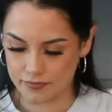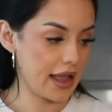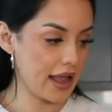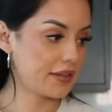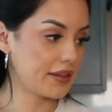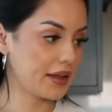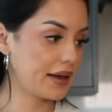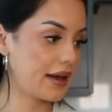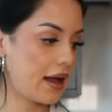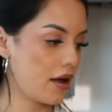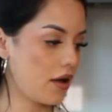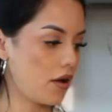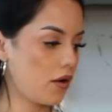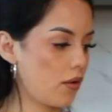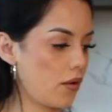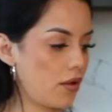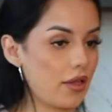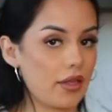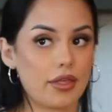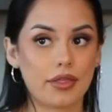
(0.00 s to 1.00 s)
And then
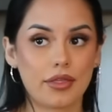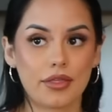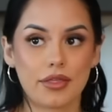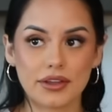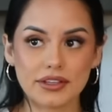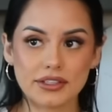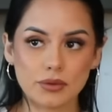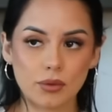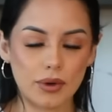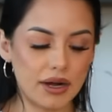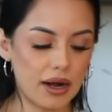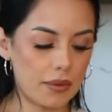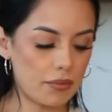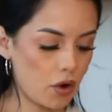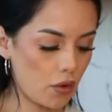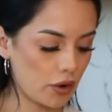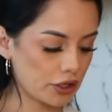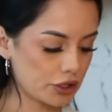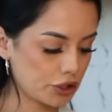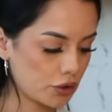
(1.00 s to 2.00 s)
now this one, I'm
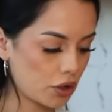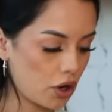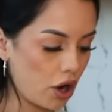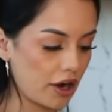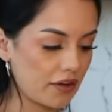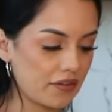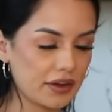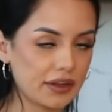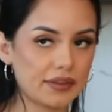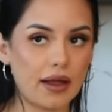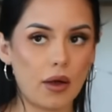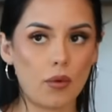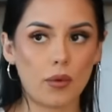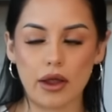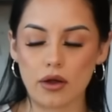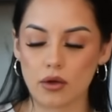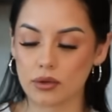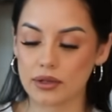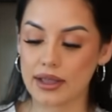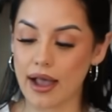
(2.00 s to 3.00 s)
going to carve it. That
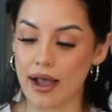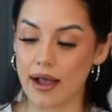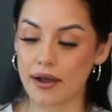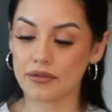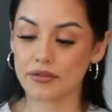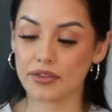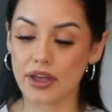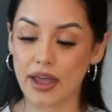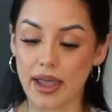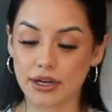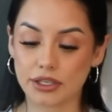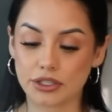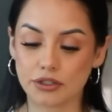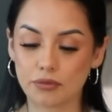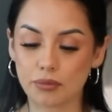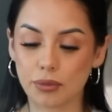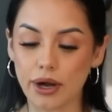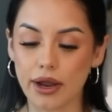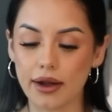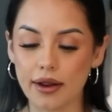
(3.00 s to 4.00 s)
way I only have the edge
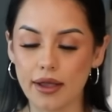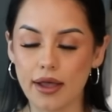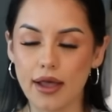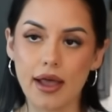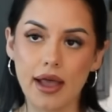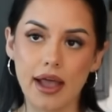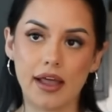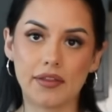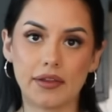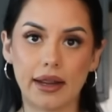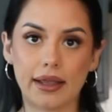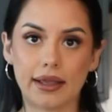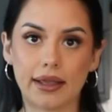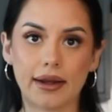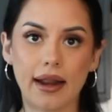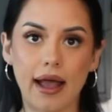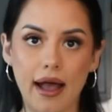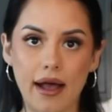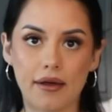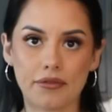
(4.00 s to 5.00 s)
of bread. And then I
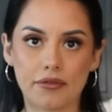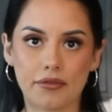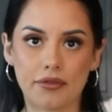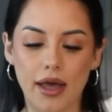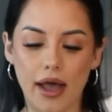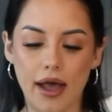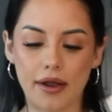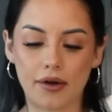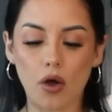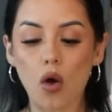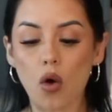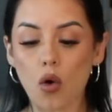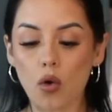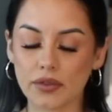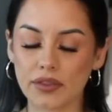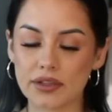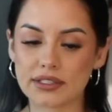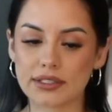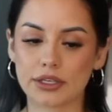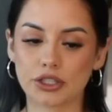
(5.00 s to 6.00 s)
can have that hole
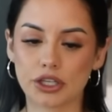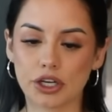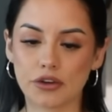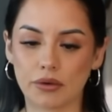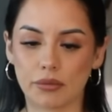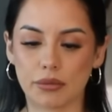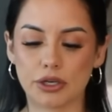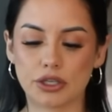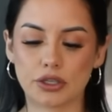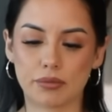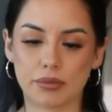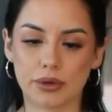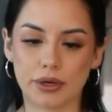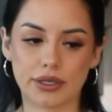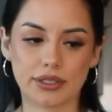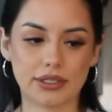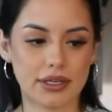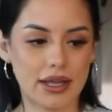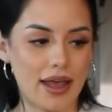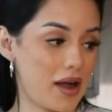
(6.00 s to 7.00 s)
in the center for me to
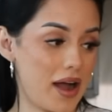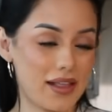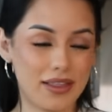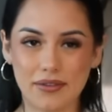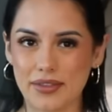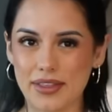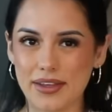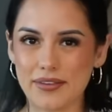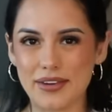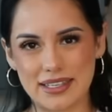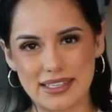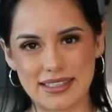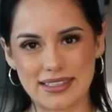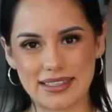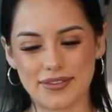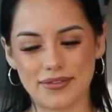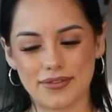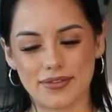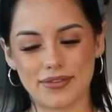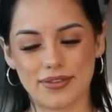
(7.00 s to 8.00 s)
put all of the fun
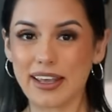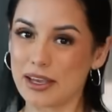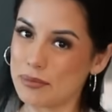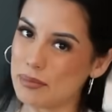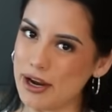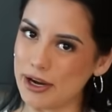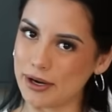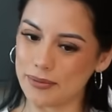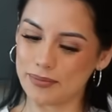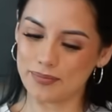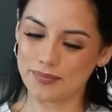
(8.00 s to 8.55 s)
stuff like beer.